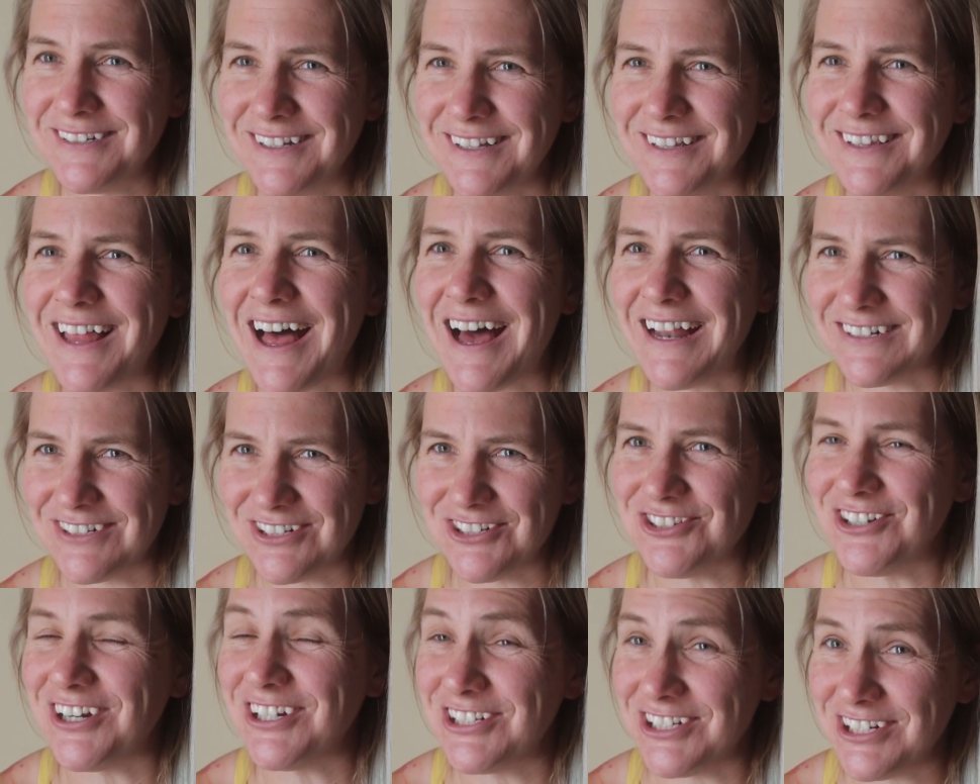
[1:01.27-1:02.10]

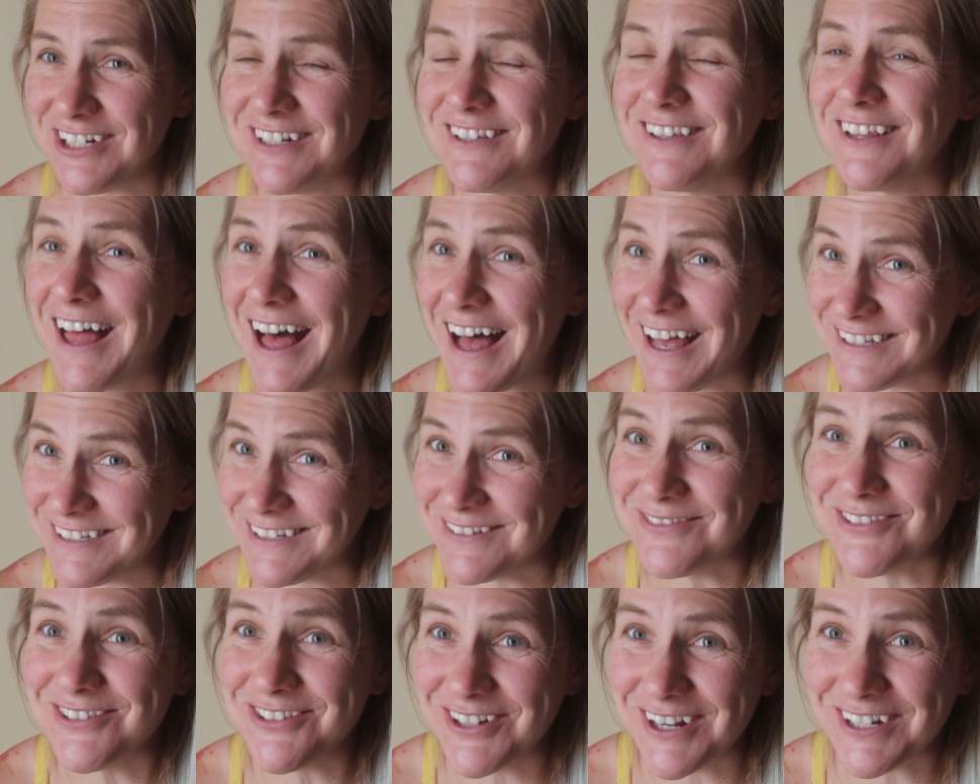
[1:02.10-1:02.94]
lots
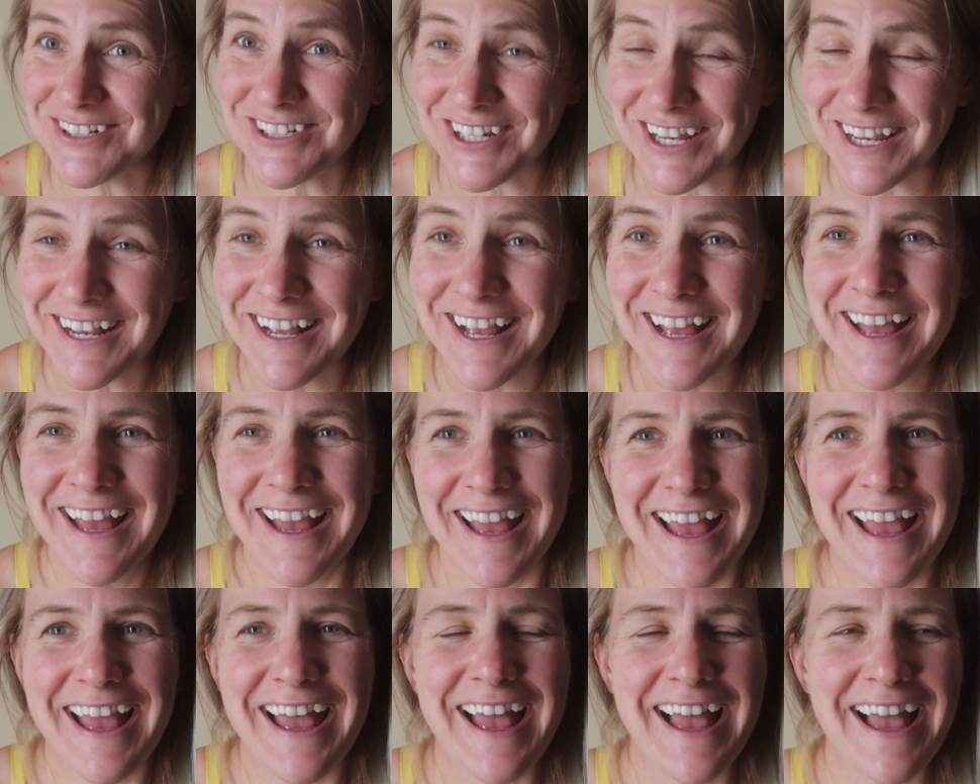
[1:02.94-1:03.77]
of stretching,
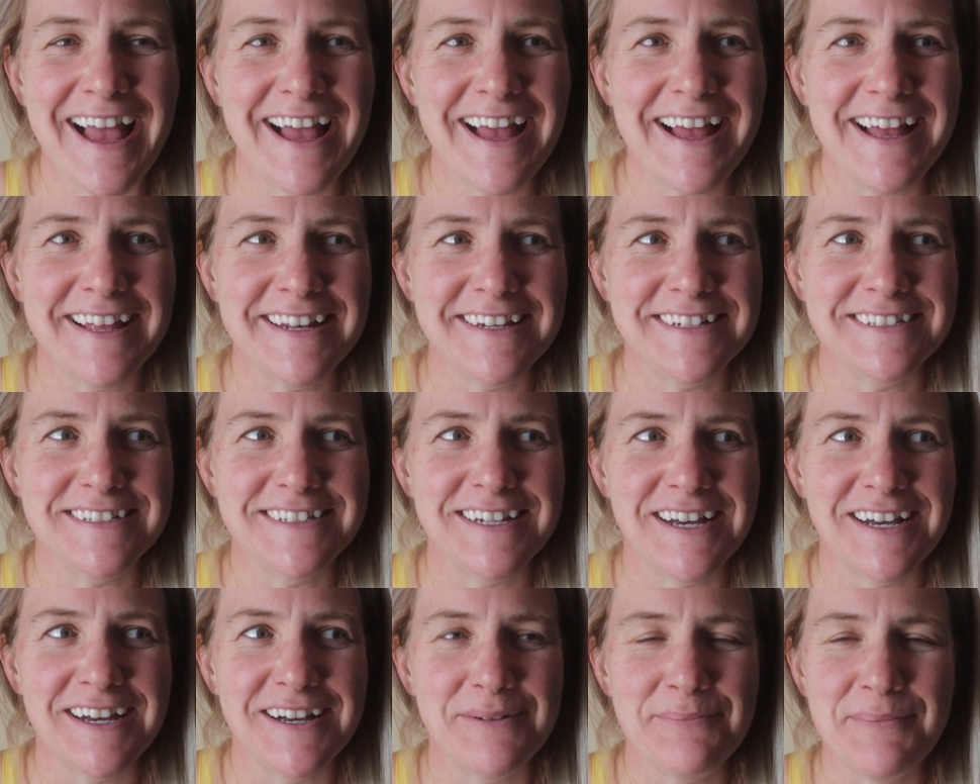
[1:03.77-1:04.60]
and
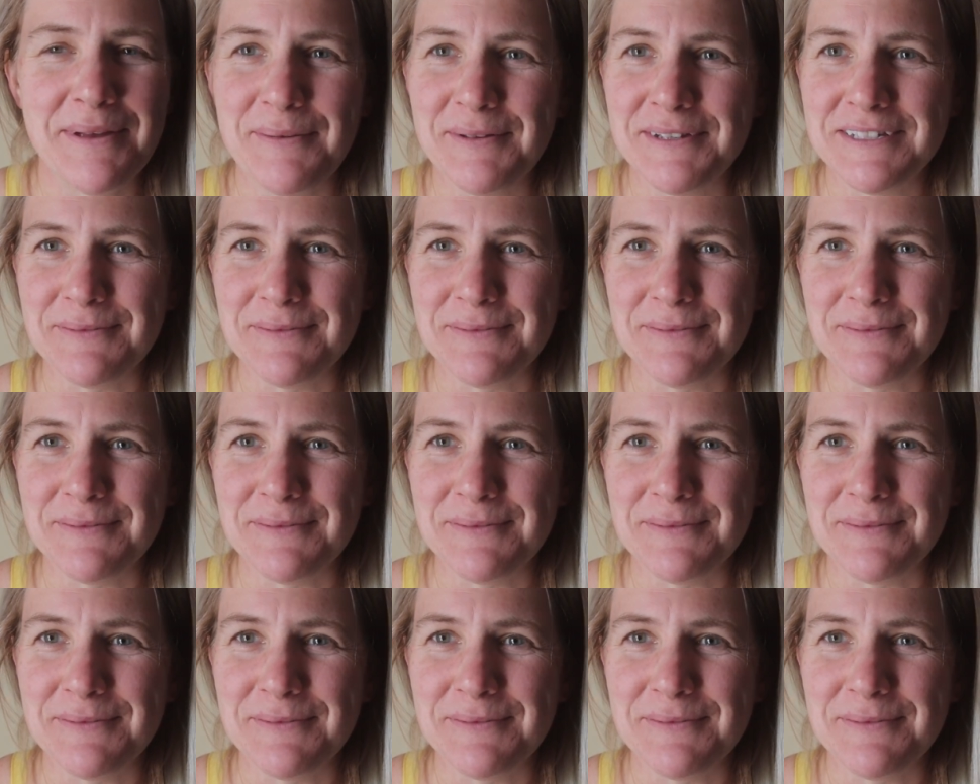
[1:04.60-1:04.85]
maybe